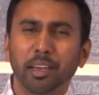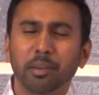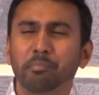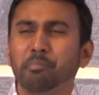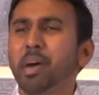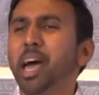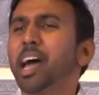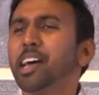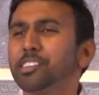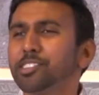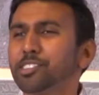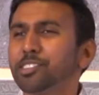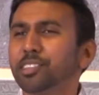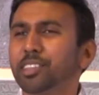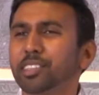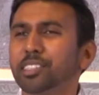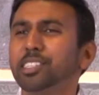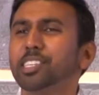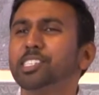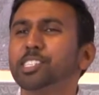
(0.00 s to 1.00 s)
Imagine
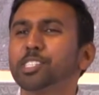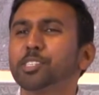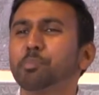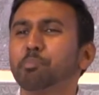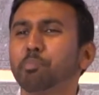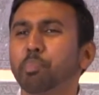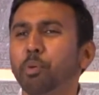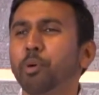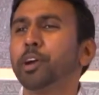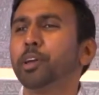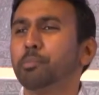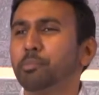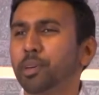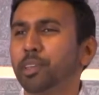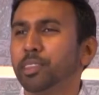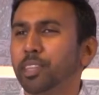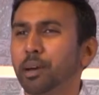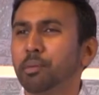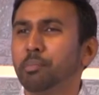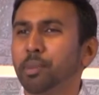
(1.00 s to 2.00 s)
the
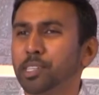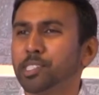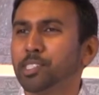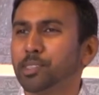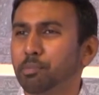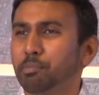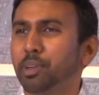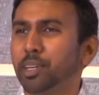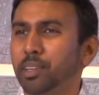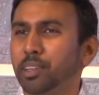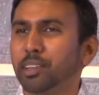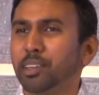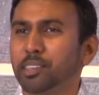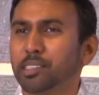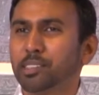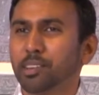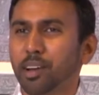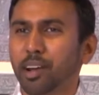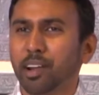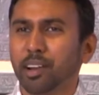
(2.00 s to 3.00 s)
disappointment that must have been in
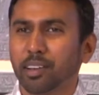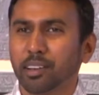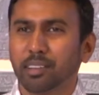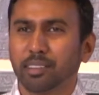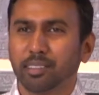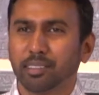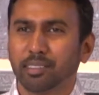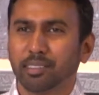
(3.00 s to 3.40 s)
his heart.